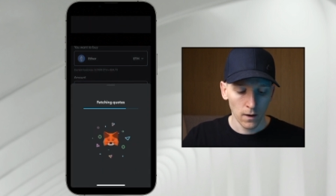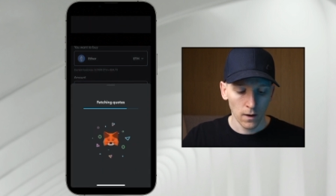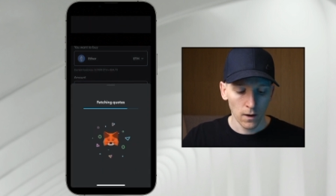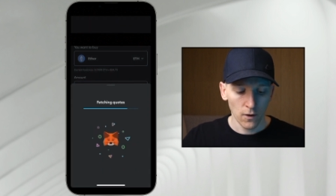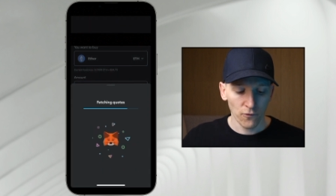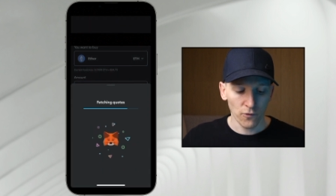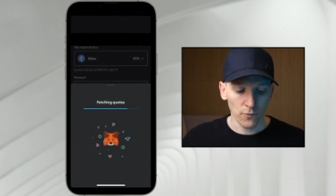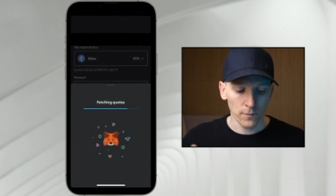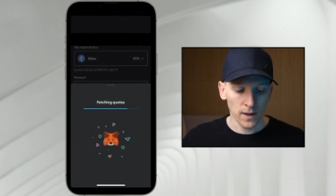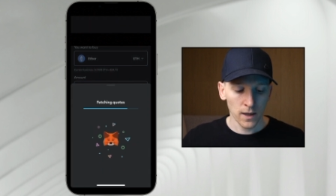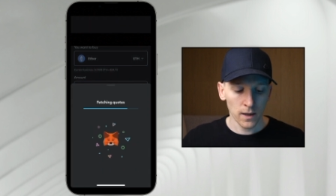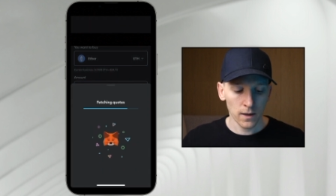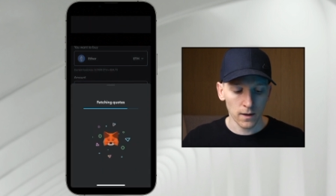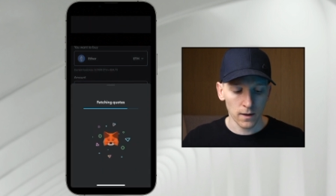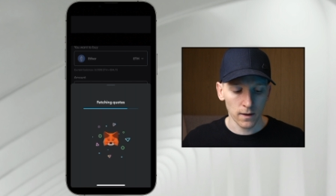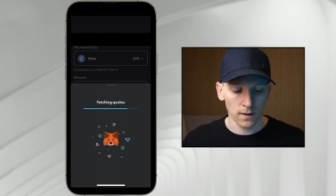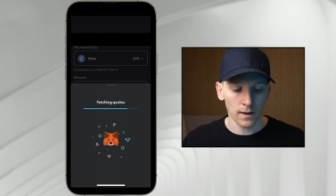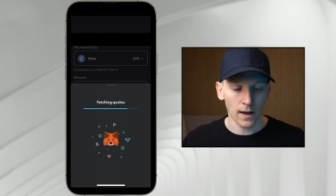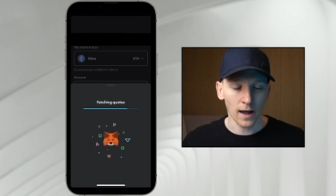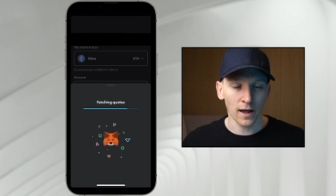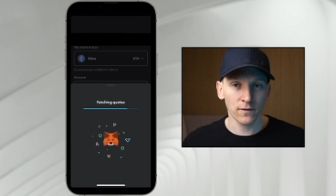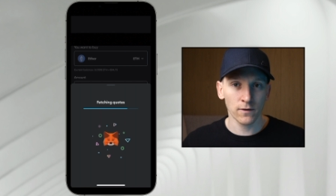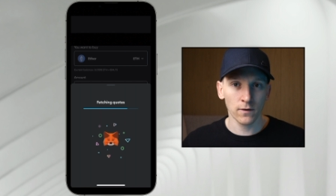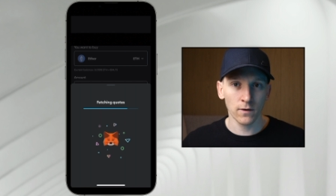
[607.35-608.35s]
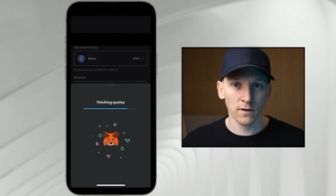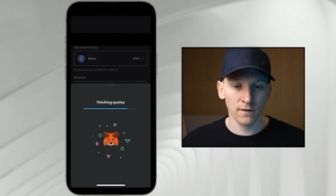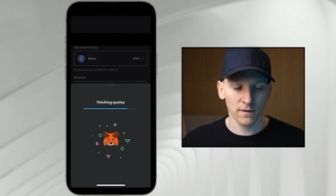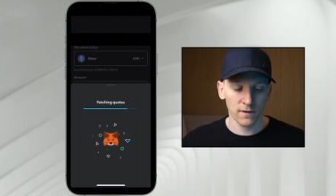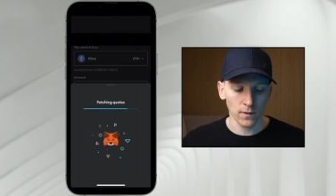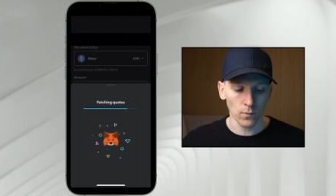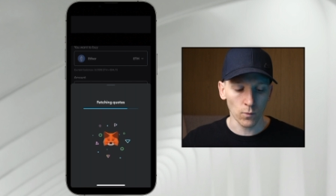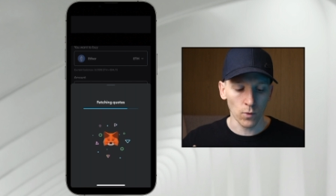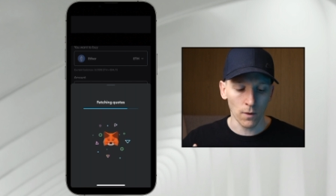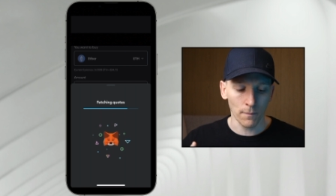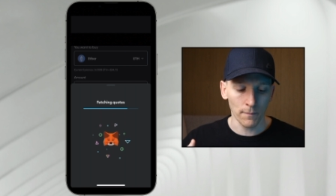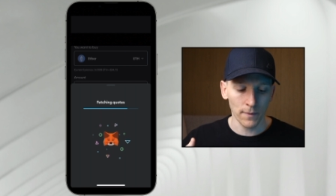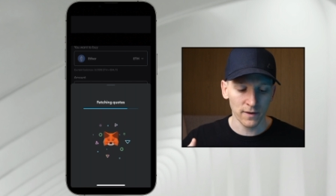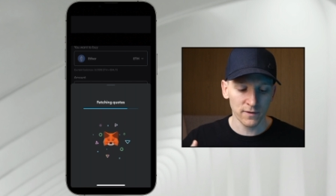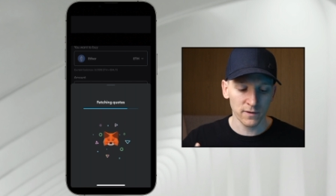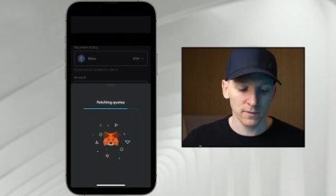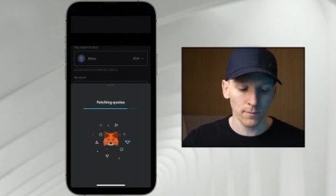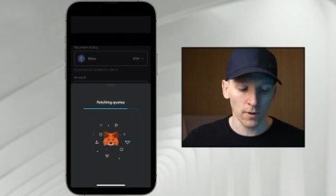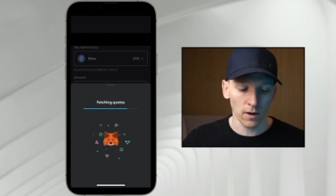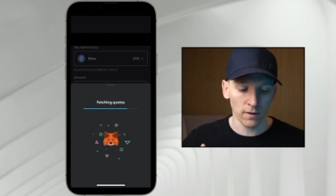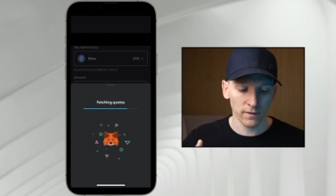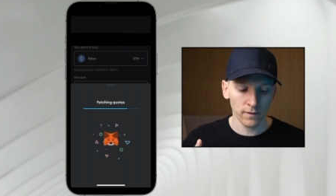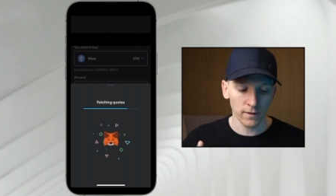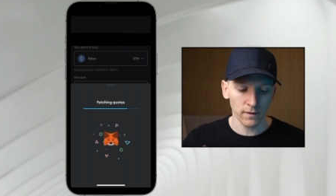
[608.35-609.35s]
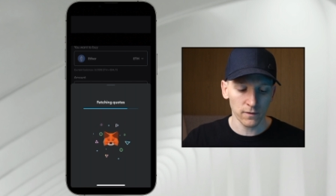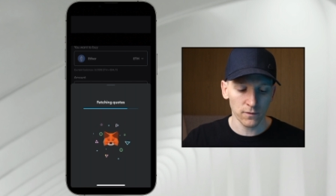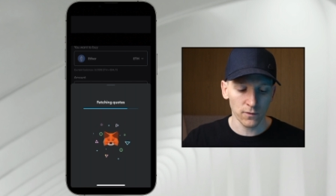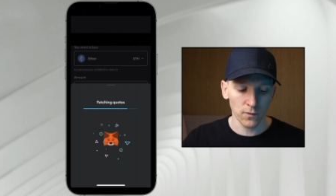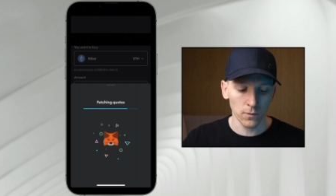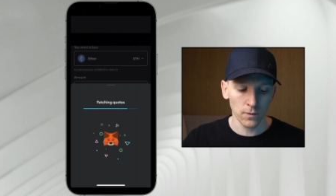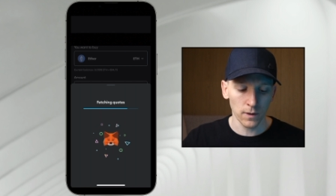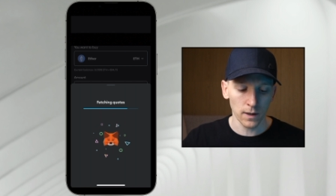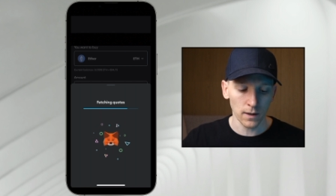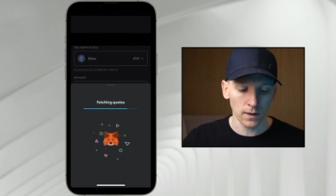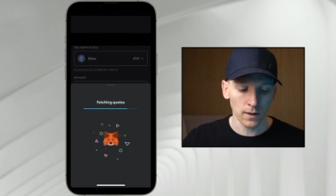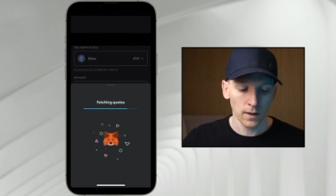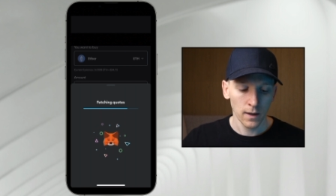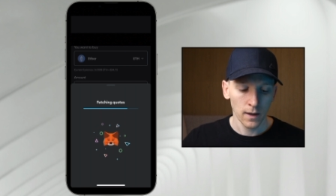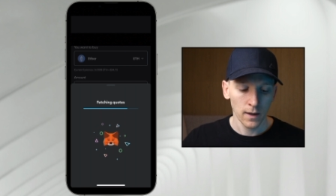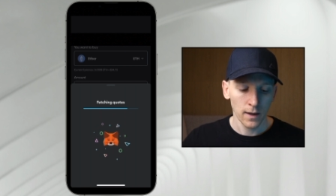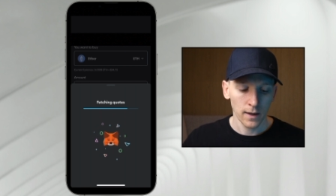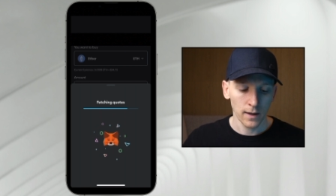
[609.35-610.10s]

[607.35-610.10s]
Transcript: From here, as you can see, what MetaMask is doing